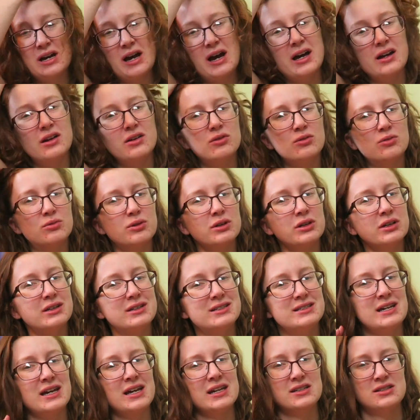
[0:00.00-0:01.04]
I don't
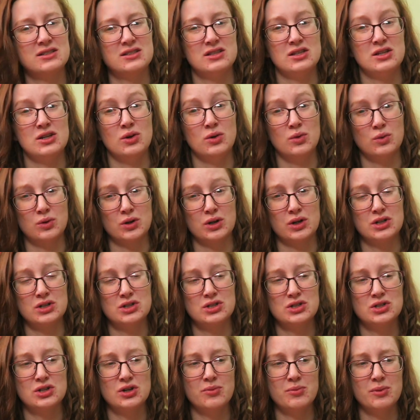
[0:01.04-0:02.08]
really taste the
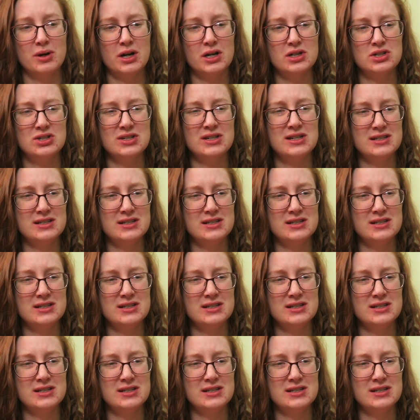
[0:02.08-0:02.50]
orange so much.